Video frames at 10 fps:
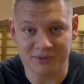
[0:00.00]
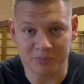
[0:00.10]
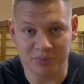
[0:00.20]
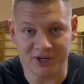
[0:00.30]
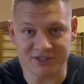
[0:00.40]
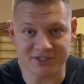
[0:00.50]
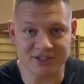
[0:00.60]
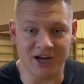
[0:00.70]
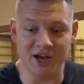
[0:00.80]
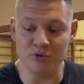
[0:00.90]
because
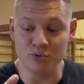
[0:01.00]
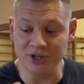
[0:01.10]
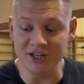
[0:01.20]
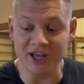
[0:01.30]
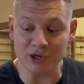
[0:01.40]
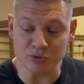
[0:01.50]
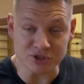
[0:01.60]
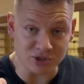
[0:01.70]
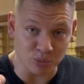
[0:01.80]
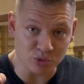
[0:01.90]
I really like when
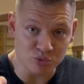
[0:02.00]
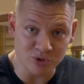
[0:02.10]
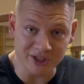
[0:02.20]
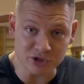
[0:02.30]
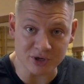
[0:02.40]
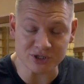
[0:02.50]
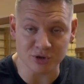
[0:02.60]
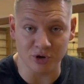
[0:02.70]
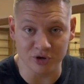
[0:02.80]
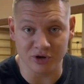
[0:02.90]
someone really tries to
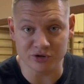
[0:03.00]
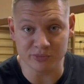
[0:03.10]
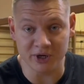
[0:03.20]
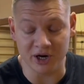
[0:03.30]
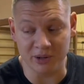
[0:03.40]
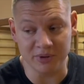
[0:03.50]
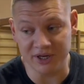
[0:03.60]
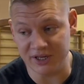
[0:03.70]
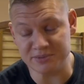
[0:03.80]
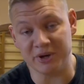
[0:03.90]
hold on to my arm.
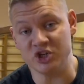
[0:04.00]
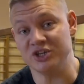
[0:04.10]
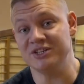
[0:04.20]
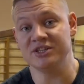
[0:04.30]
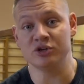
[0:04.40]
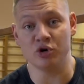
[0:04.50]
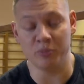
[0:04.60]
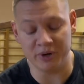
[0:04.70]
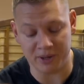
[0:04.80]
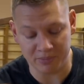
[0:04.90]
It's much easier to
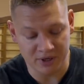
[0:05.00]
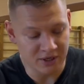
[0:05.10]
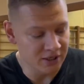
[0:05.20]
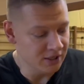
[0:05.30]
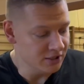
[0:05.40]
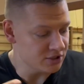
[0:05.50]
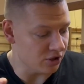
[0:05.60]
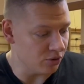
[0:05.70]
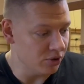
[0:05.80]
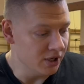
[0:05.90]
open up.
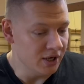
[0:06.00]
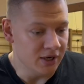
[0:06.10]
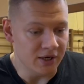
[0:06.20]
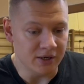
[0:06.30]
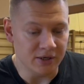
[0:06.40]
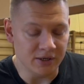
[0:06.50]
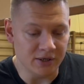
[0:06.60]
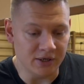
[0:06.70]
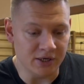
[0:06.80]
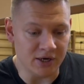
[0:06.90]
So
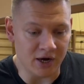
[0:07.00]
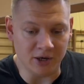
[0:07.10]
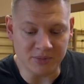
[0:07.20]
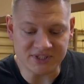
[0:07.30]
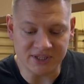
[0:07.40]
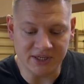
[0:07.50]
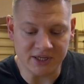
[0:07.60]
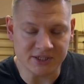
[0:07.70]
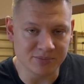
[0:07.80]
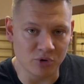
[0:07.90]
in arm wrestling,
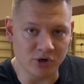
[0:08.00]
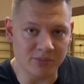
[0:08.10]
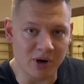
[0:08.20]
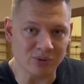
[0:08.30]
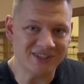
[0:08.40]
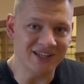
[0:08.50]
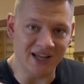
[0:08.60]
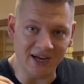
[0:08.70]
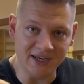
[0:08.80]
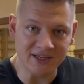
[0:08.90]
it's more about
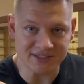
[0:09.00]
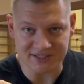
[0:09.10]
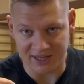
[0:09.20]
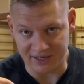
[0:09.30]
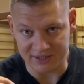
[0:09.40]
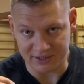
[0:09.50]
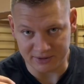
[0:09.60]
gliding and sliding.